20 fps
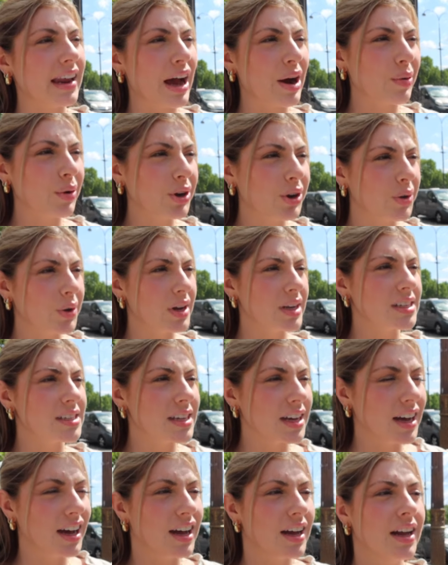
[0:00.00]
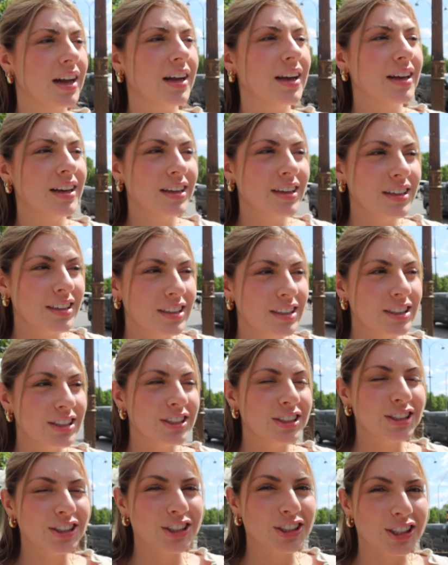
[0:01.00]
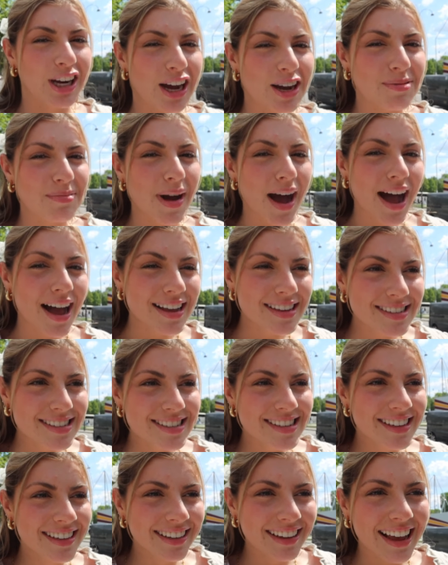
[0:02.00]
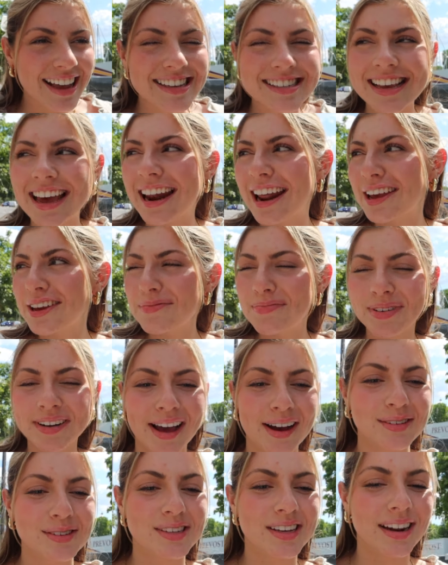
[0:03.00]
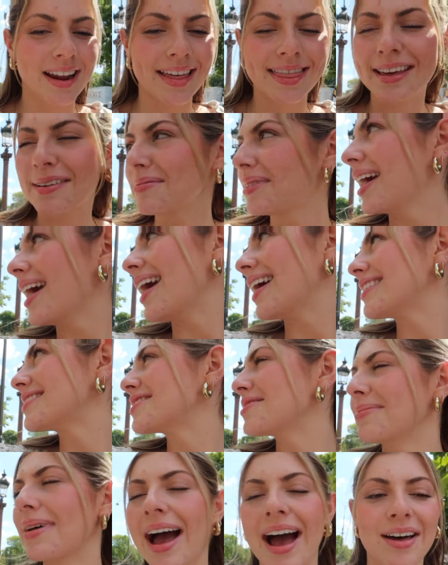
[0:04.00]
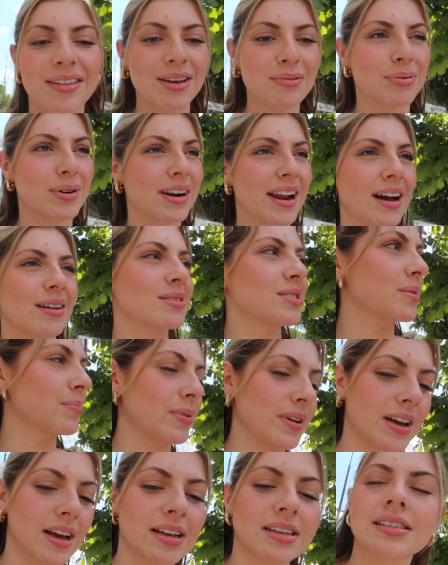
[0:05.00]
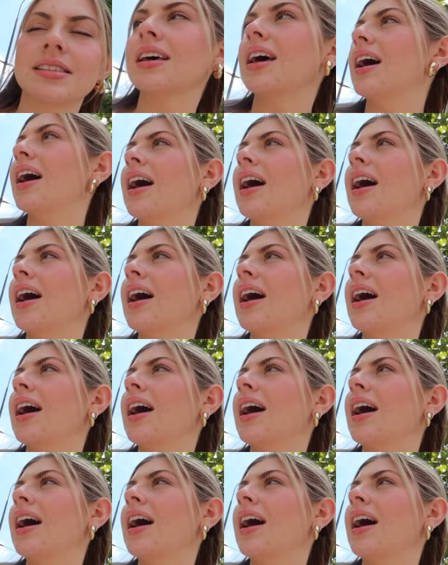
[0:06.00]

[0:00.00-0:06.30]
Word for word: now we're going to Jacquemus. Is that how you pronounce it? I think I'm gonna ask them how they pronounce it because